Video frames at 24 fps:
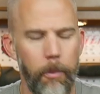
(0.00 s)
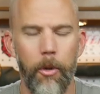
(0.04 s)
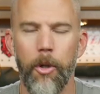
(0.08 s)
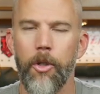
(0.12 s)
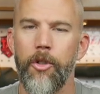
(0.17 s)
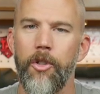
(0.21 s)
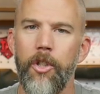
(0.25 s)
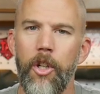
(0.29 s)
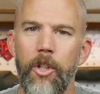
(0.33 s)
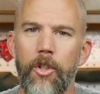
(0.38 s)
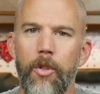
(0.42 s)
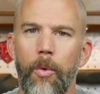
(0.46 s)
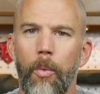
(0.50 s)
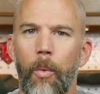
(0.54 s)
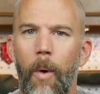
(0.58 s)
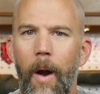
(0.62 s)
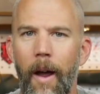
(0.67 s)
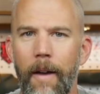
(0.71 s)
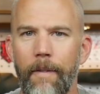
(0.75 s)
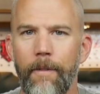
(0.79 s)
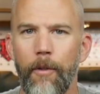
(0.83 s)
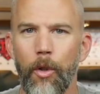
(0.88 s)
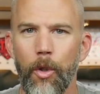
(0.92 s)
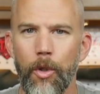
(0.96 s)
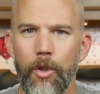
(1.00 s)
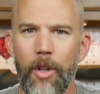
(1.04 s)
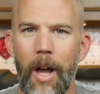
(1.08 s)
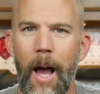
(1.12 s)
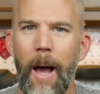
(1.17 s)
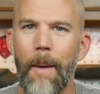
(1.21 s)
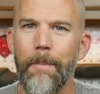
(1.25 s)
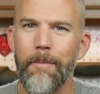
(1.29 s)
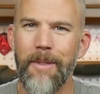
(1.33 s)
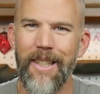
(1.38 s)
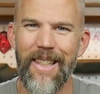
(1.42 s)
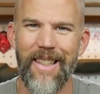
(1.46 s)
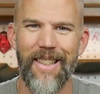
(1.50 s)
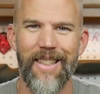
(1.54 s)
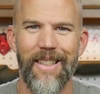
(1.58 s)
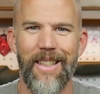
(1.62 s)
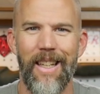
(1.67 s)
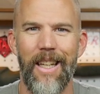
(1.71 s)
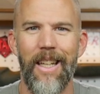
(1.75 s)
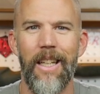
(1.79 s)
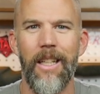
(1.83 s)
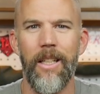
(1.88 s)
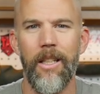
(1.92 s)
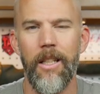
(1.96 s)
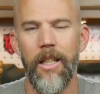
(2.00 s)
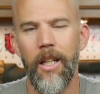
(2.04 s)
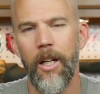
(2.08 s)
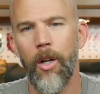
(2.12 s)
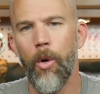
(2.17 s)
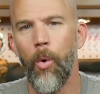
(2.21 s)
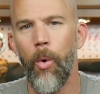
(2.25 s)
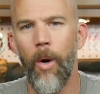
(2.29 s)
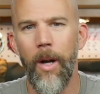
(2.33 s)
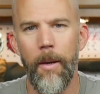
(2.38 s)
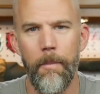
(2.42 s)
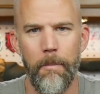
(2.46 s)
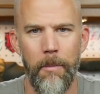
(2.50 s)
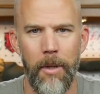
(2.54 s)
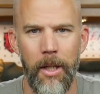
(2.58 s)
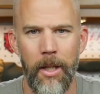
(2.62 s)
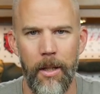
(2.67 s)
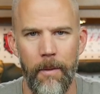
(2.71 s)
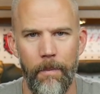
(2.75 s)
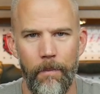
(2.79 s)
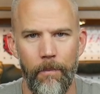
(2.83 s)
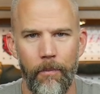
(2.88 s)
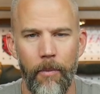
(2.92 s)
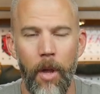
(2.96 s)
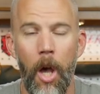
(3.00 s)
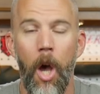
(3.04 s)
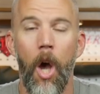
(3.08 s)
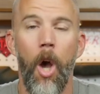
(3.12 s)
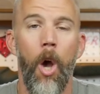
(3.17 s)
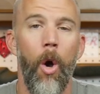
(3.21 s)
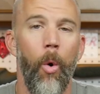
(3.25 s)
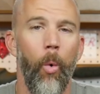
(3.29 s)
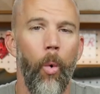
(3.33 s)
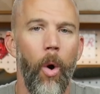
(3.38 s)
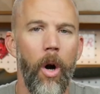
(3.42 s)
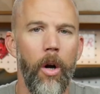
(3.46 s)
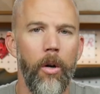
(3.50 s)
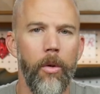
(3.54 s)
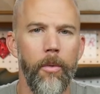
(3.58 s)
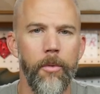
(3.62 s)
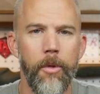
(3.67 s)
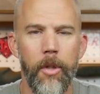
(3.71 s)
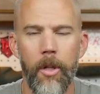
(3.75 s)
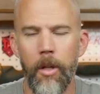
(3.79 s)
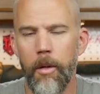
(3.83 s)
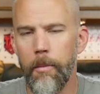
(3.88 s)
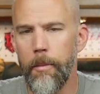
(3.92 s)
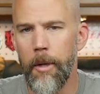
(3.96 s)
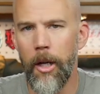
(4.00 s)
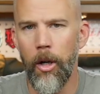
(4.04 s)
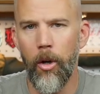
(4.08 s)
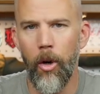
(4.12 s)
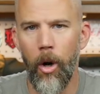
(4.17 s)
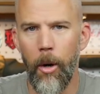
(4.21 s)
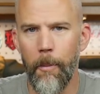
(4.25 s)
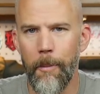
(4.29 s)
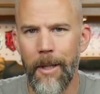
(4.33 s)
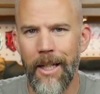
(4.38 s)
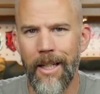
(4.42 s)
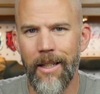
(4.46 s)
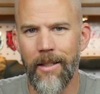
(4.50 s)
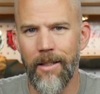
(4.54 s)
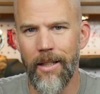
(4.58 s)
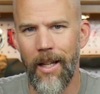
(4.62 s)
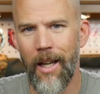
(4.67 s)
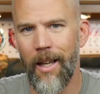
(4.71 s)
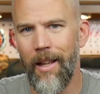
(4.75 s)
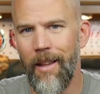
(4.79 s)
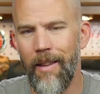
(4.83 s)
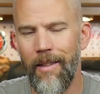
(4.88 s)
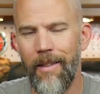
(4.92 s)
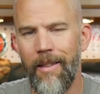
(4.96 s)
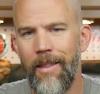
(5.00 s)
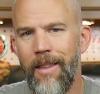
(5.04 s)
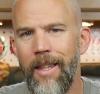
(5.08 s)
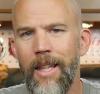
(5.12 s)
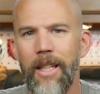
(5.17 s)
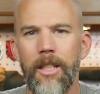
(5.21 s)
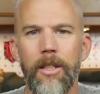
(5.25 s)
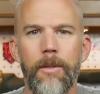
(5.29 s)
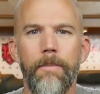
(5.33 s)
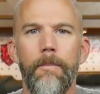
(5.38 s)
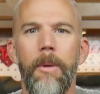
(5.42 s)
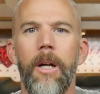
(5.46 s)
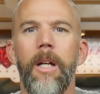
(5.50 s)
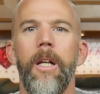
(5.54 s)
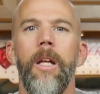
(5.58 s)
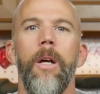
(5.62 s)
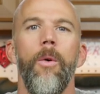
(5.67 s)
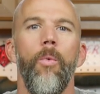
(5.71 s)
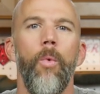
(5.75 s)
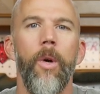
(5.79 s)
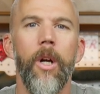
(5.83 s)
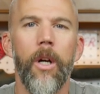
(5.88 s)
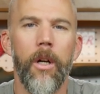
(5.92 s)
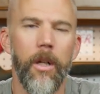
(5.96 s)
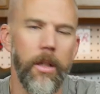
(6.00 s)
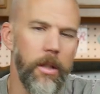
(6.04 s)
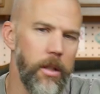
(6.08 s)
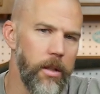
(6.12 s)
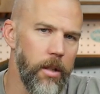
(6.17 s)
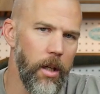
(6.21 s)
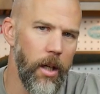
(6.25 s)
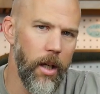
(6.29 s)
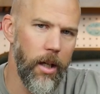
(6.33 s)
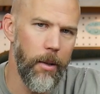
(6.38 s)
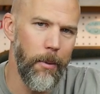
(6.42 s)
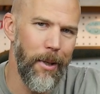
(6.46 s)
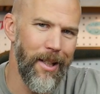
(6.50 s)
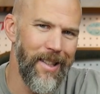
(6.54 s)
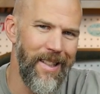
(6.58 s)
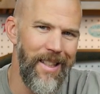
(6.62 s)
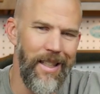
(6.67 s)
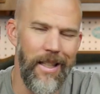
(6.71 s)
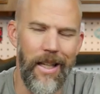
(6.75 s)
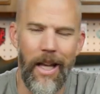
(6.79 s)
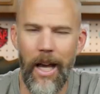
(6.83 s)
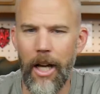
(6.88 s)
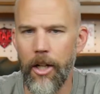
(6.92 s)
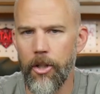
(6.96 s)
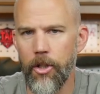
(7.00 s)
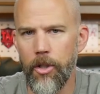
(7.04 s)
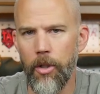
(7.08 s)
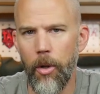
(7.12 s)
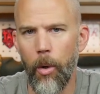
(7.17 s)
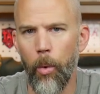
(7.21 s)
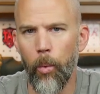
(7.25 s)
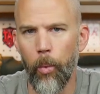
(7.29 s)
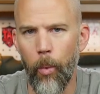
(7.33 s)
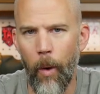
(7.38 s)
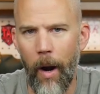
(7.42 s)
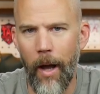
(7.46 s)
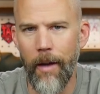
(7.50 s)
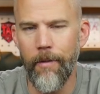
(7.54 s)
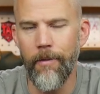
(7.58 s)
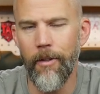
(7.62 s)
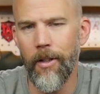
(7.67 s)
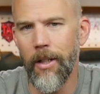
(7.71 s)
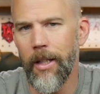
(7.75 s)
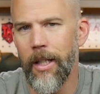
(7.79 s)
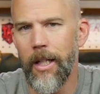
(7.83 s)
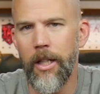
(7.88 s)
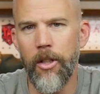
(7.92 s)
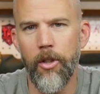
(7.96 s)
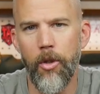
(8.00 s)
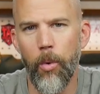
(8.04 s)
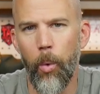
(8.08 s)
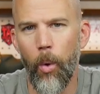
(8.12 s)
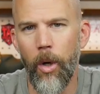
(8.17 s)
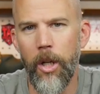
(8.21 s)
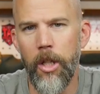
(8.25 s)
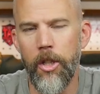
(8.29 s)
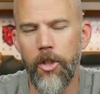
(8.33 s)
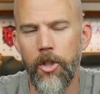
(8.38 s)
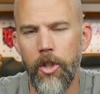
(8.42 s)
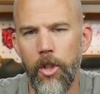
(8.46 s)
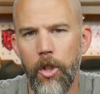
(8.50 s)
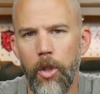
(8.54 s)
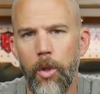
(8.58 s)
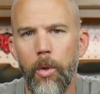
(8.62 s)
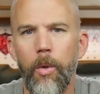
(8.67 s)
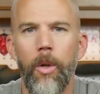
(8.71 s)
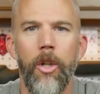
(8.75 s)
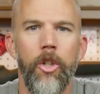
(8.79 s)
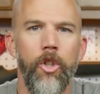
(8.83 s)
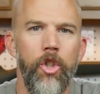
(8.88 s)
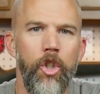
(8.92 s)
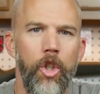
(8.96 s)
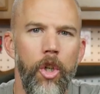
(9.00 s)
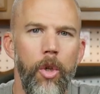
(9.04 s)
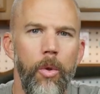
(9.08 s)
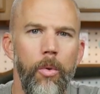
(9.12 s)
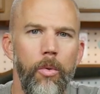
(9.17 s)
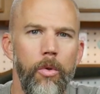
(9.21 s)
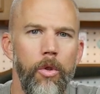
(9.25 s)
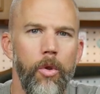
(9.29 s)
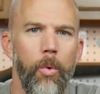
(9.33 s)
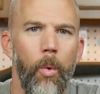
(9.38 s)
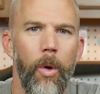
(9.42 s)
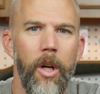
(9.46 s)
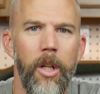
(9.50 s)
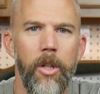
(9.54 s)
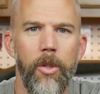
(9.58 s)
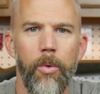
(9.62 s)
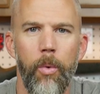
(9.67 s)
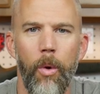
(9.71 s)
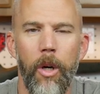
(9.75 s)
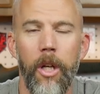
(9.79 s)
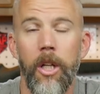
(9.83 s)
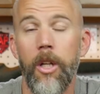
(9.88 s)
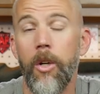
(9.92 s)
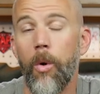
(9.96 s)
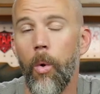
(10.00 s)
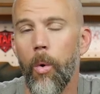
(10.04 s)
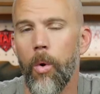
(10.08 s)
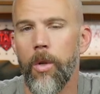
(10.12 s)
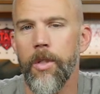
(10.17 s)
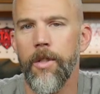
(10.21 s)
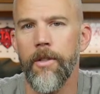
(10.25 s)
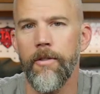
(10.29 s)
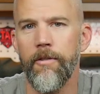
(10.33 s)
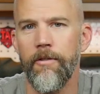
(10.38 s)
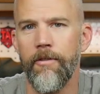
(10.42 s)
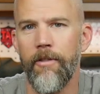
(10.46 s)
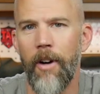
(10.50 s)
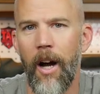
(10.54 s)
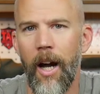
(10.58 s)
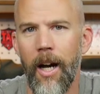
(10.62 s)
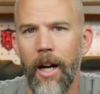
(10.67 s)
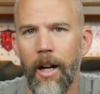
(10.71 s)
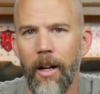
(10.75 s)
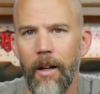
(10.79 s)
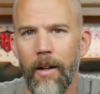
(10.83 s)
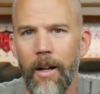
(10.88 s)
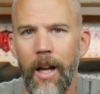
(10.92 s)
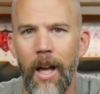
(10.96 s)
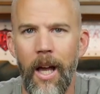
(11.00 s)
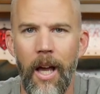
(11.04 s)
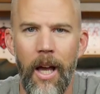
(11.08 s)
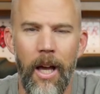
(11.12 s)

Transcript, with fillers: precision rifles, optics, and equipment. Welcome to another Mail Call Mondays, and this Monday we are going to talk about the National Rifle League twenty-two June twenty twenty Course of Fire.